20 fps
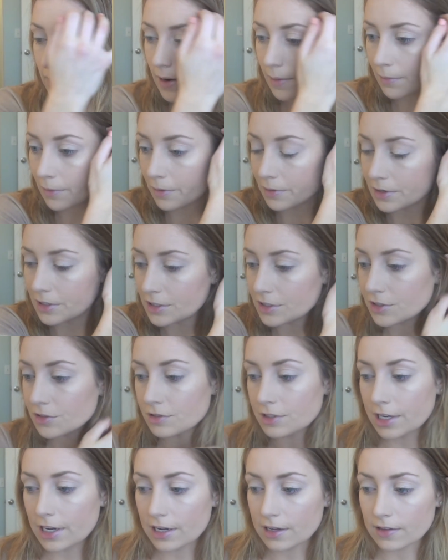And I'm going to
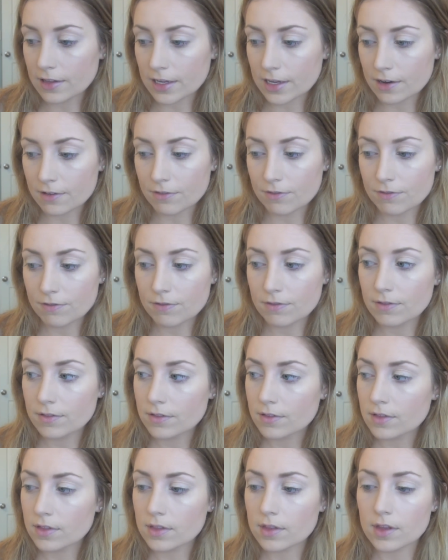take like a
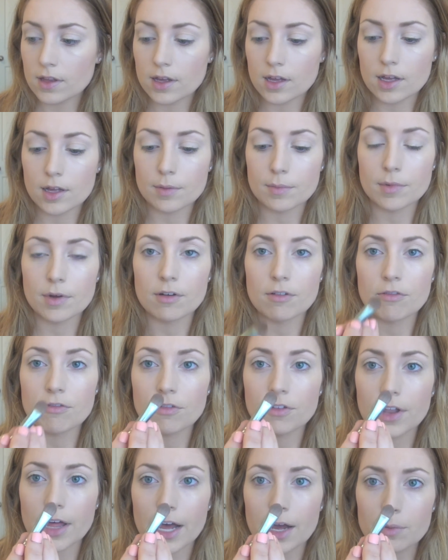
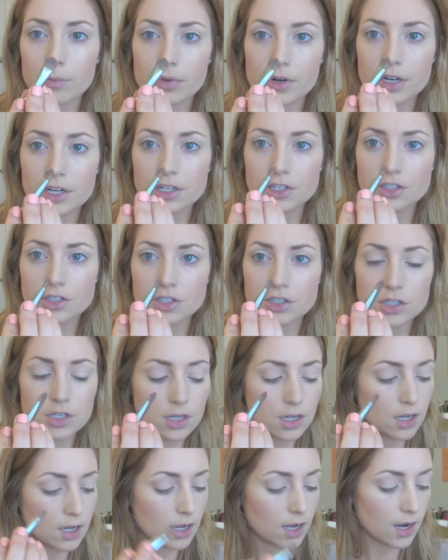flat brush
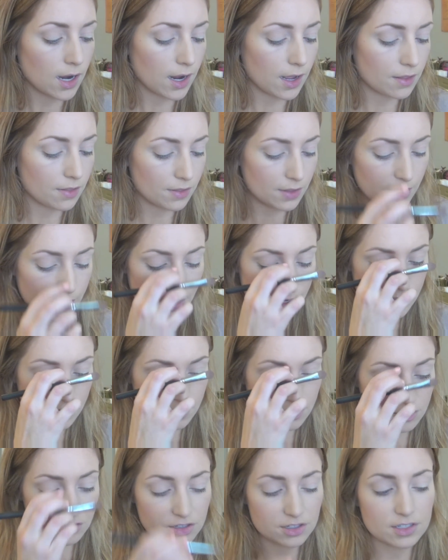and
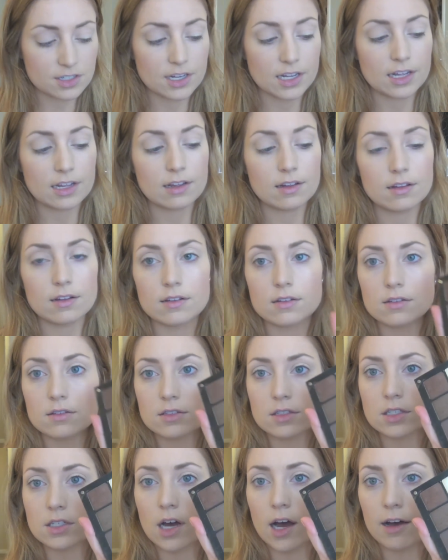then just a
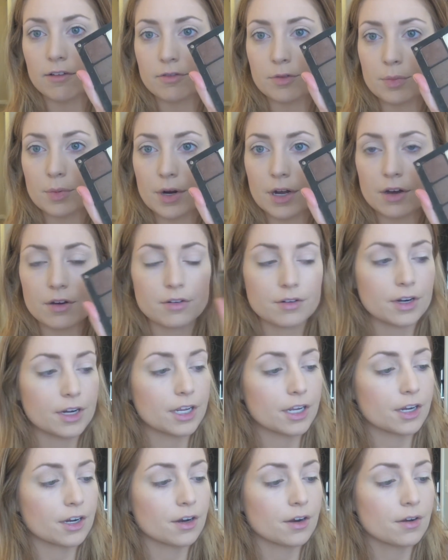soft brown
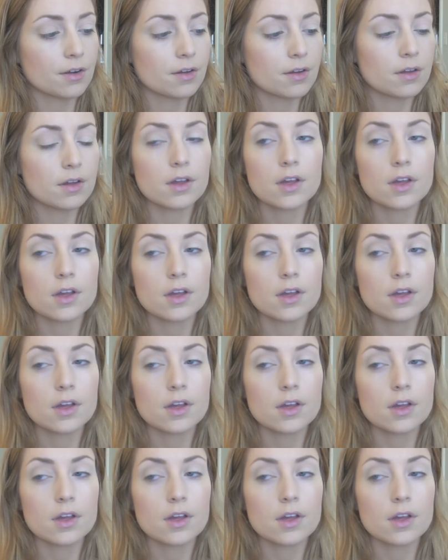right here